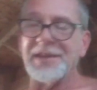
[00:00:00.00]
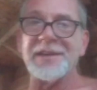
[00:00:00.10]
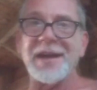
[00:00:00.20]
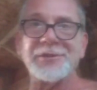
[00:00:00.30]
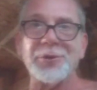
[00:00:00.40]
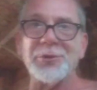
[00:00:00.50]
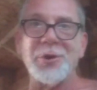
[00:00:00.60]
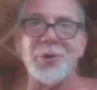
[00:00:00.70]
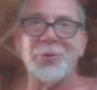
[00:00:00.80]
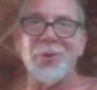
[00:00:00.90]
I don't
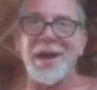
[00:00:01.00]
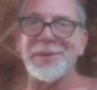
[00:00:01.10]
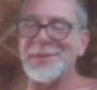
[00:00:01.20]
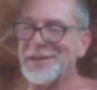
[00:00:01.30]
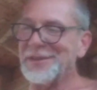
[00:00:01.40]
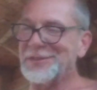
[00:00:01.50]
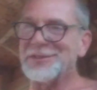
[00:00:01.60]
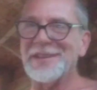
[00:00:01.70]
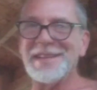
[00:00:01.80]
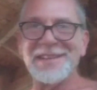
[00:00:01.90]
know why, because
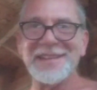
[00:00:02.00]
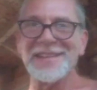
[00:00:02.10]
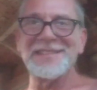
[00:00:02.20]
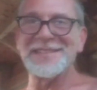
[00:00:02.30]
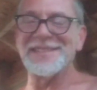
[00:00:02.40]
the